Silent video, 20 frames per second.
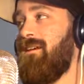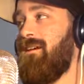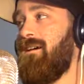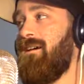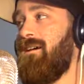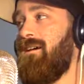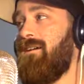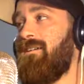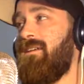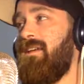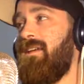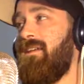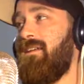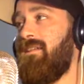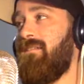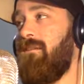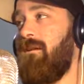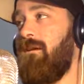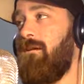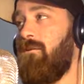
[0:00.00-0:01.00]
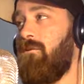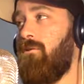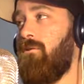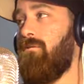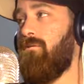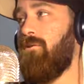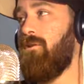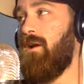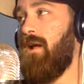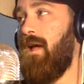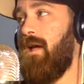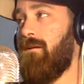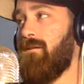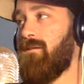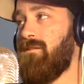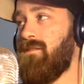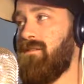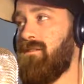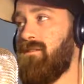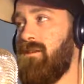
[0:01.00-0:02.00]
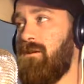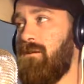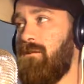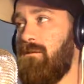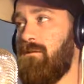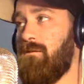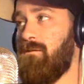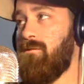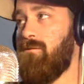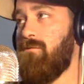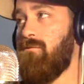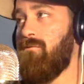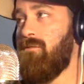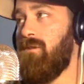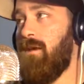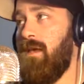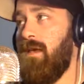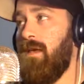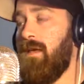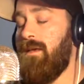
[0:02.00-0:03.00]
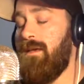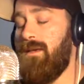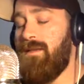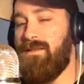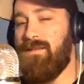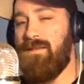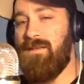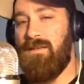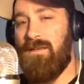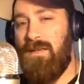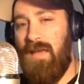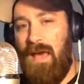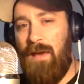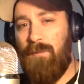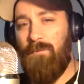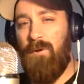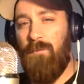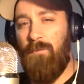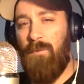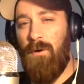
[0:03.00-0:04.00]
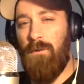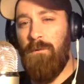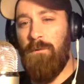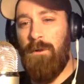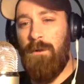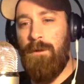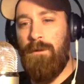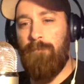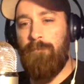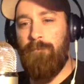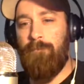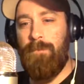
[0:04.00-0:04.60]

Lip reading: Getting it done over Alex Caceres, who is a game opponent.